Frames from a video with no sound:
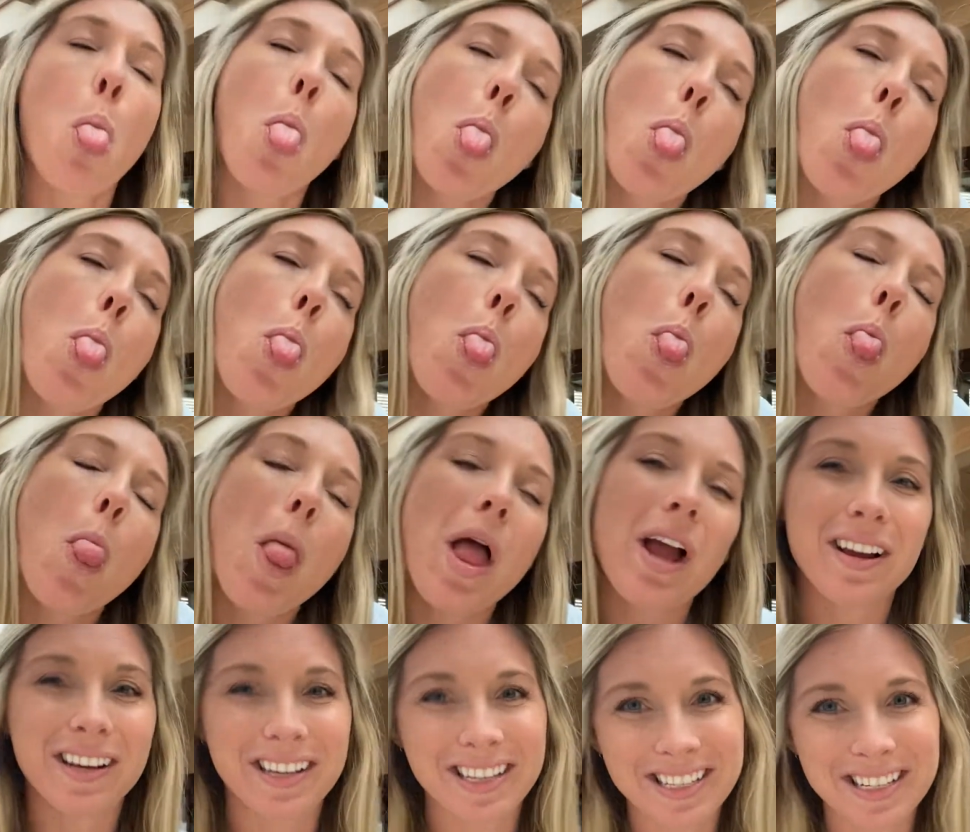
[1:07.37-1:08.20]

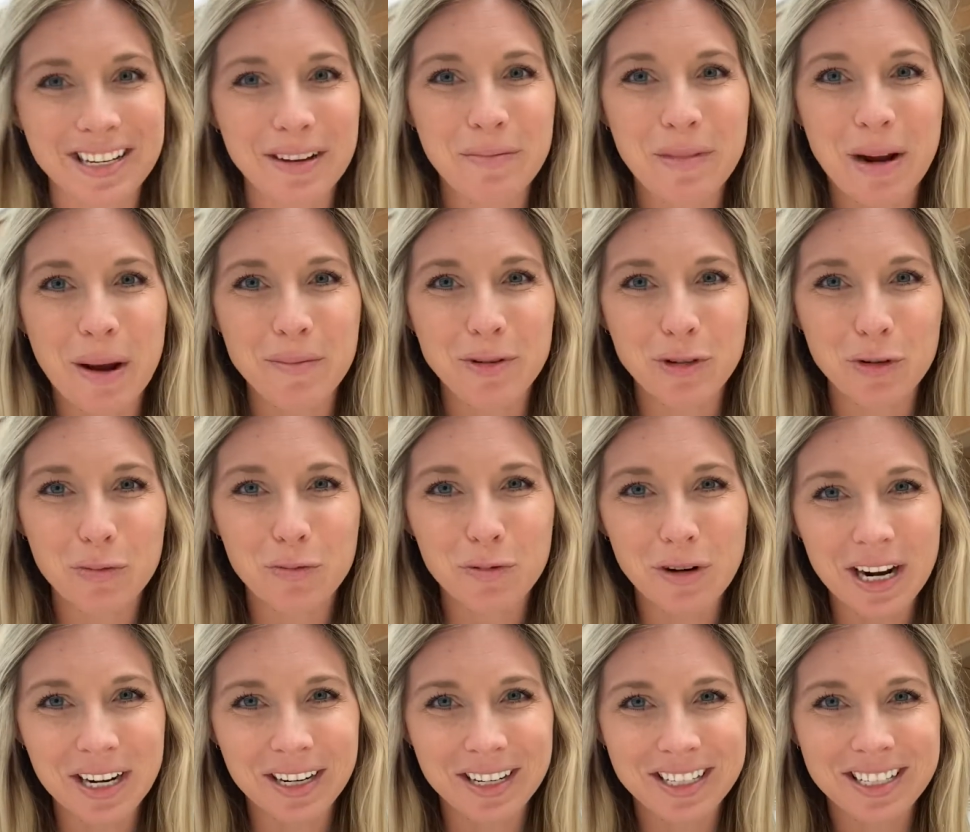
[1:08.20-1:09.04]
And sometimes we'll
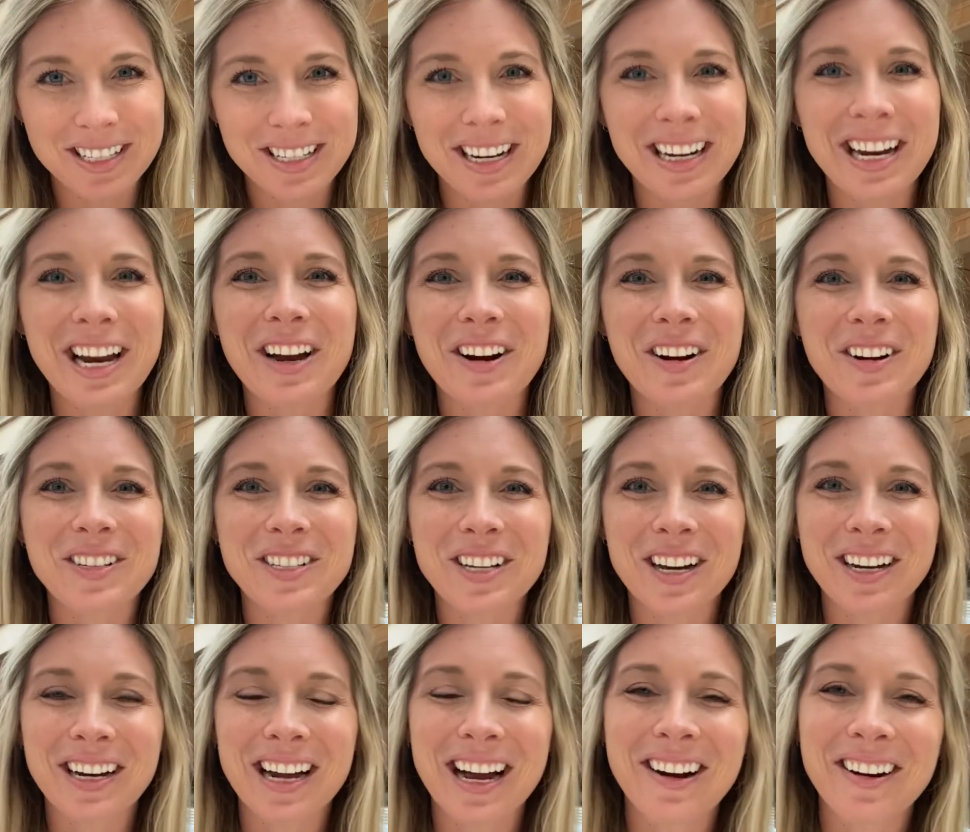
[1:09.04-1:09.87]
practice sticking our
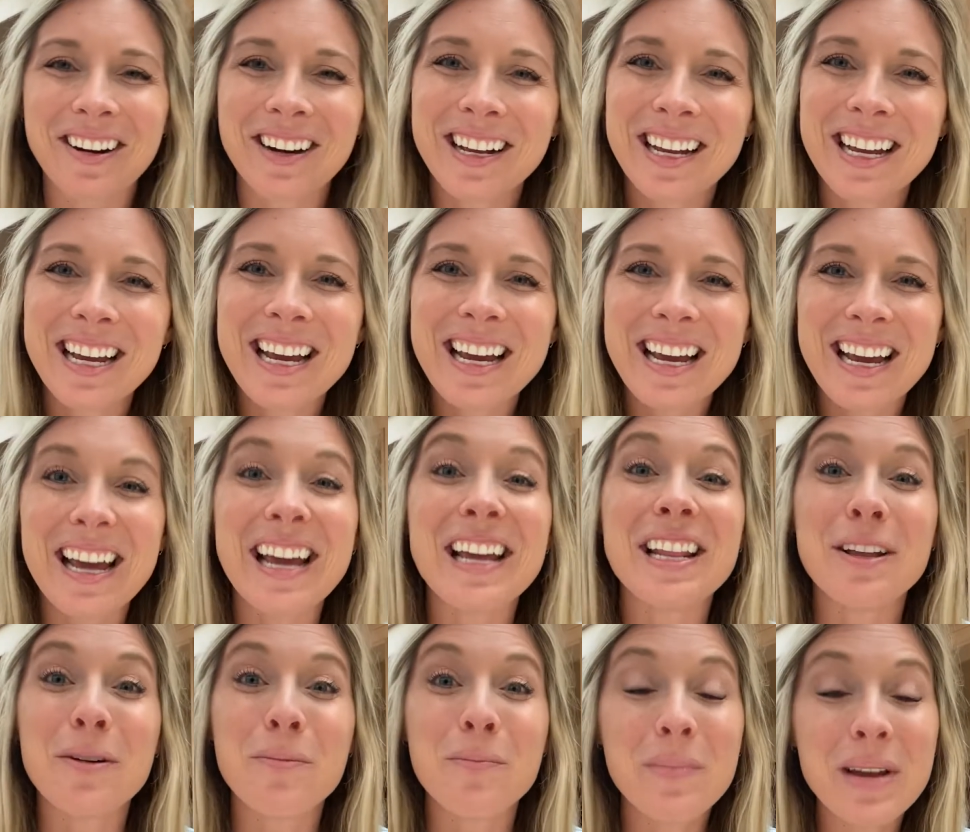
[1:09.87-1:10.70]
tongue out
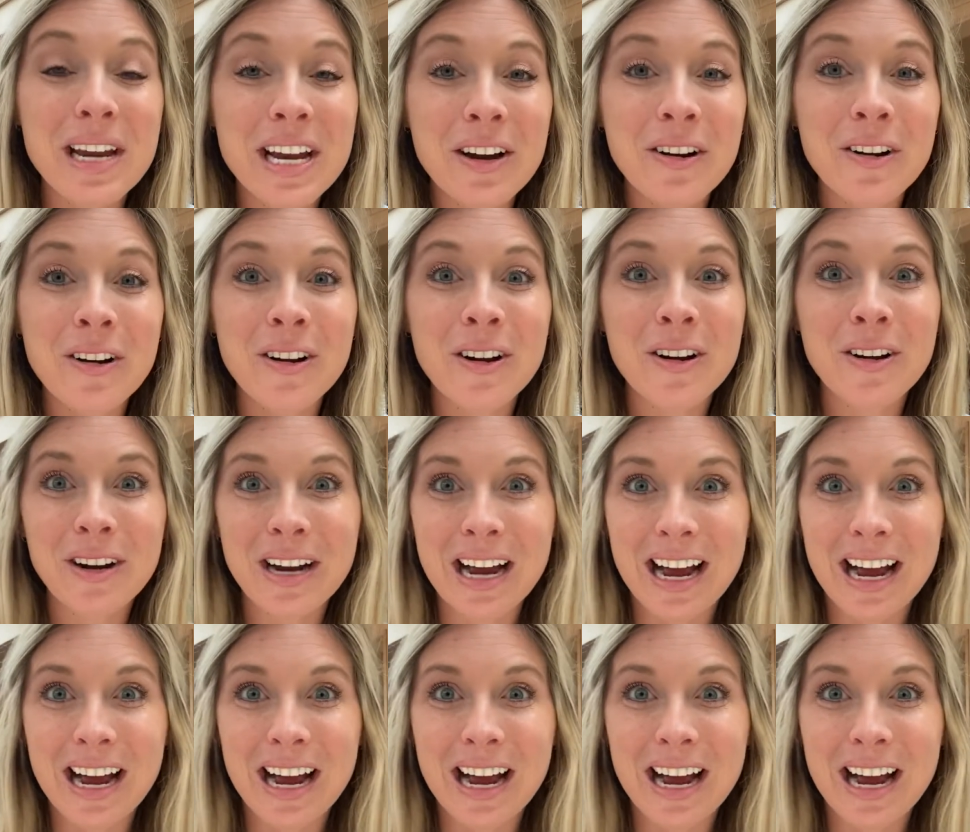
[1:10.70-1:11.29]
in the mirror.